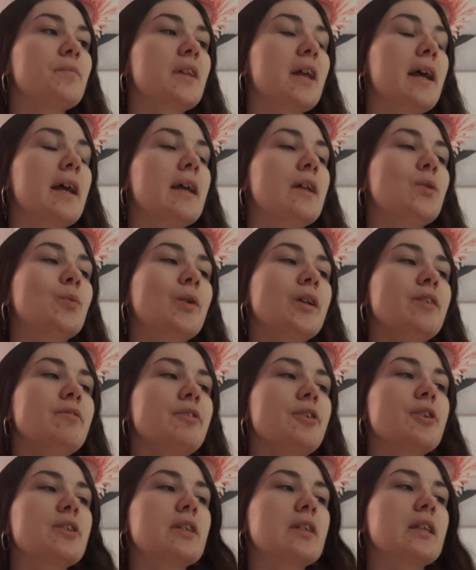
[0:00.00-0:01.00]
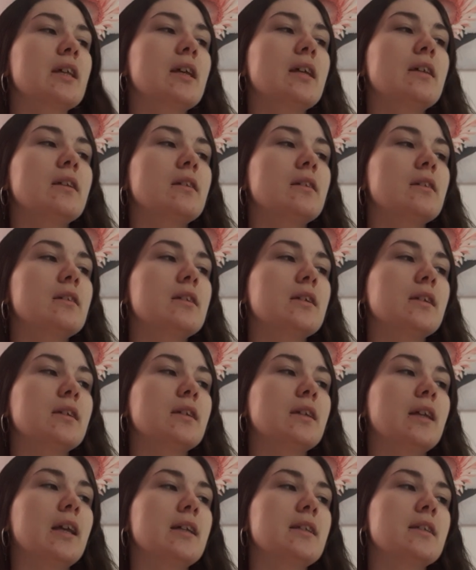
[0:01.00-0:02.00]
And whenever
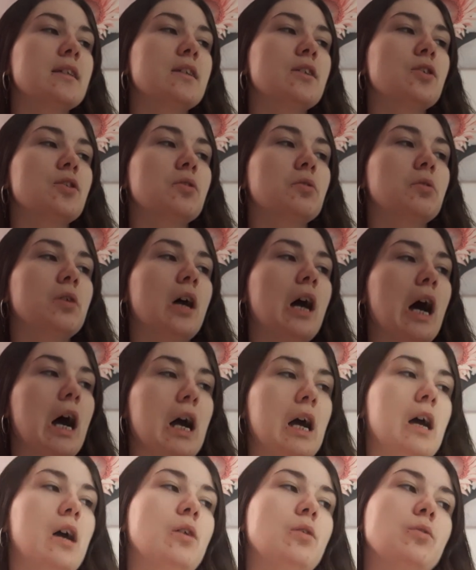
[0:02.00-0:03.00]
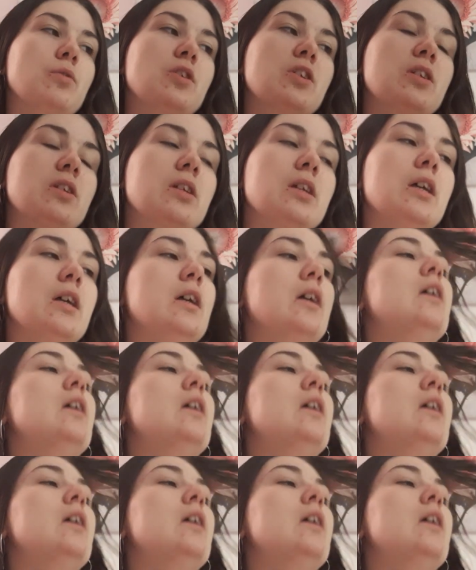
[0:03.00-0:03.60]
Satan gets into a house,